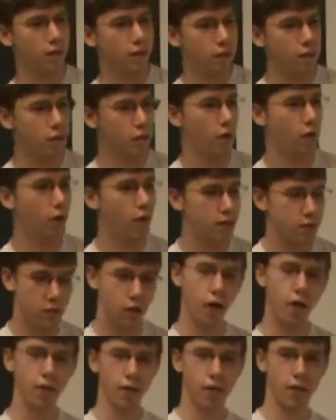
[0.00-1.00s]
So I
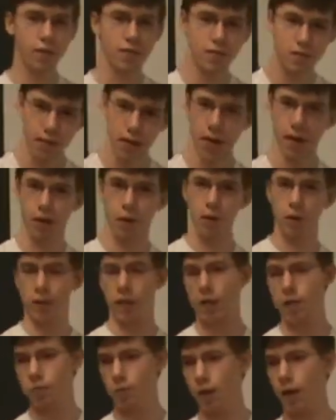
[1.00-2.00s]
saw this and I
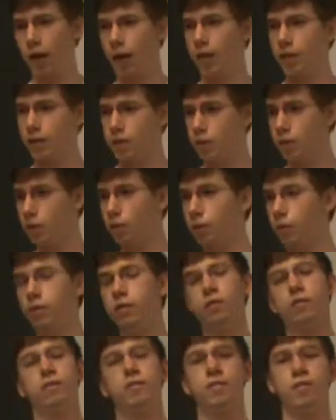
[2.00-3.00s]
realized what I had to do.
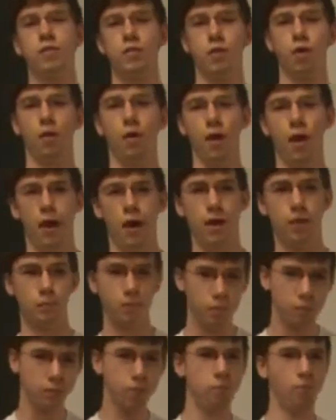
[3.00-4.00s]
So I
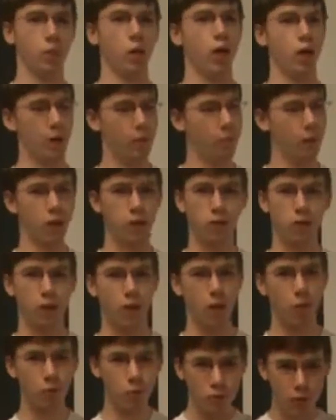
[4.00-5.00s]
put on a bunch of
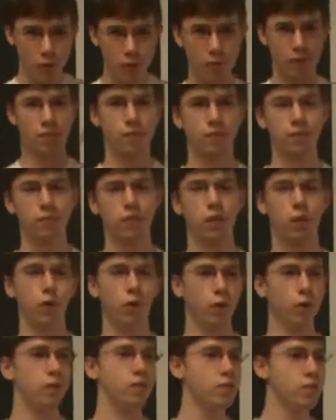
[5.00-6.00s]
coats,
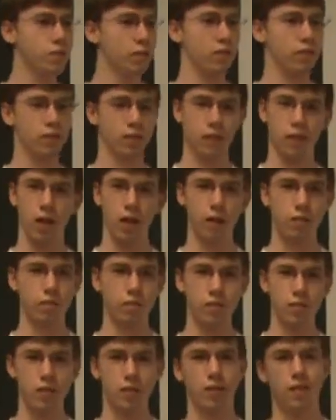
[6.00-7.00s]
hoods,
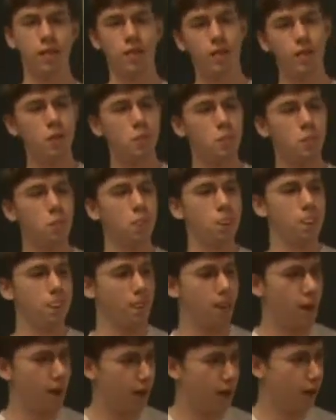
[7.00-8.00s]
gloves,
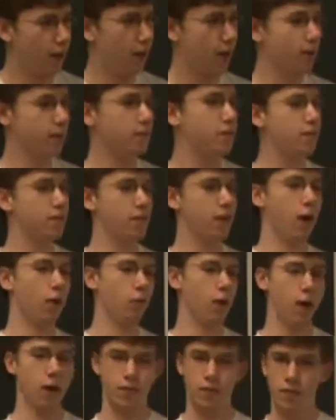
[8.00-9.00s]
and I
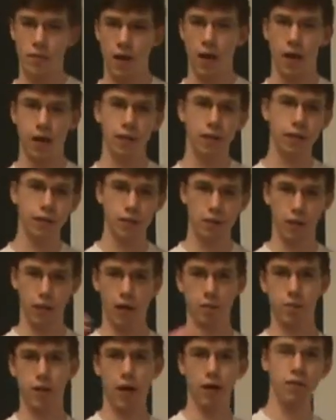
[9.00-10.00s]
went outside,
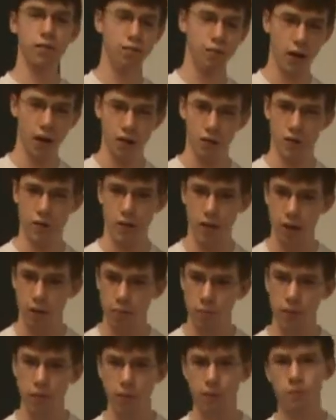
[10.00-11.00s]
climbed down the fire escape,
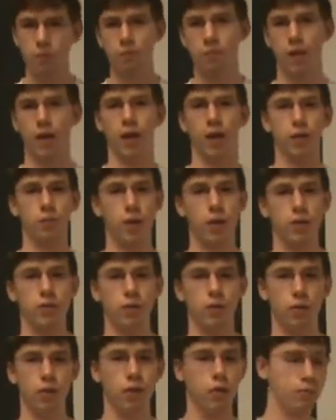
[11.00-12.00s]
and
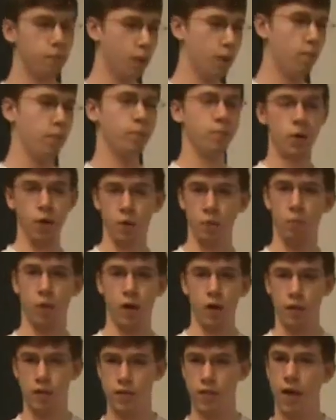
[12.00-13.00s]
rescued each baby bird one
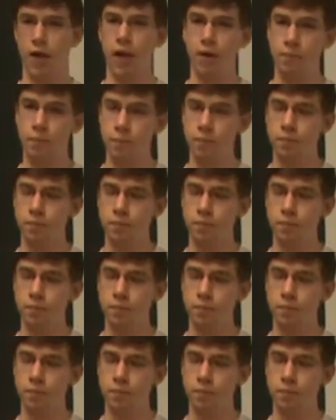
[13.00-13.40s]
at a time.